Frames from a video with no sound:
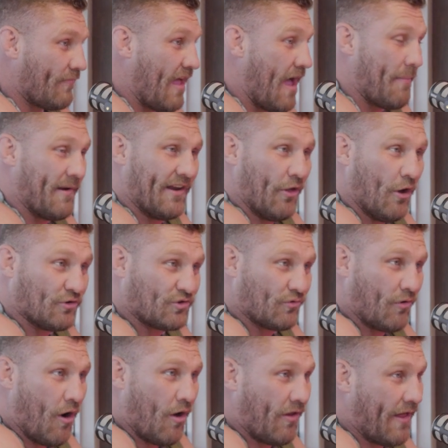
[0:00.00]
I mean, and those
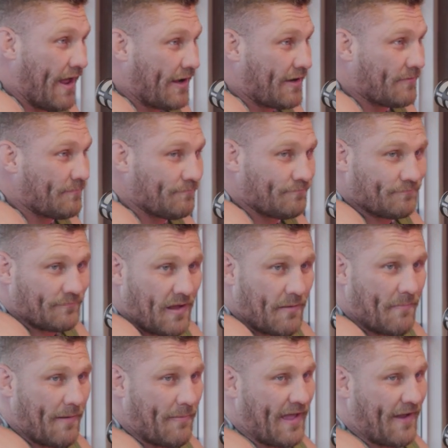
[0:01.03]
are all like,
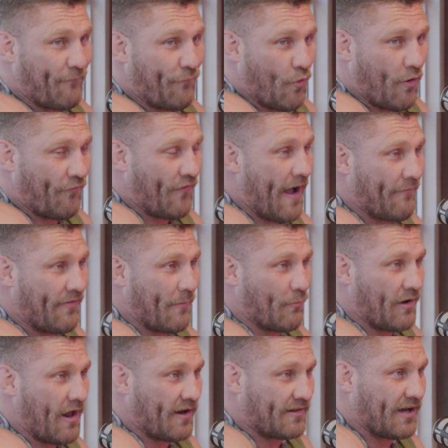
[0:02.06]
maybe like 4 or 5 of them
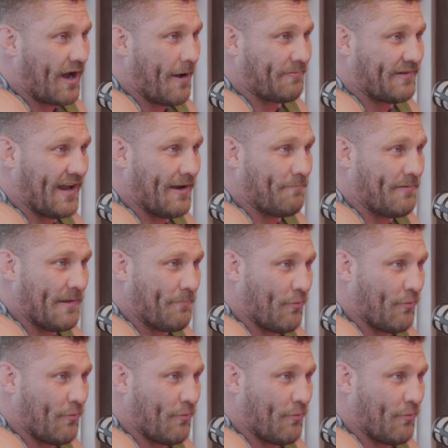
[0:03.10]
were not top 10 people.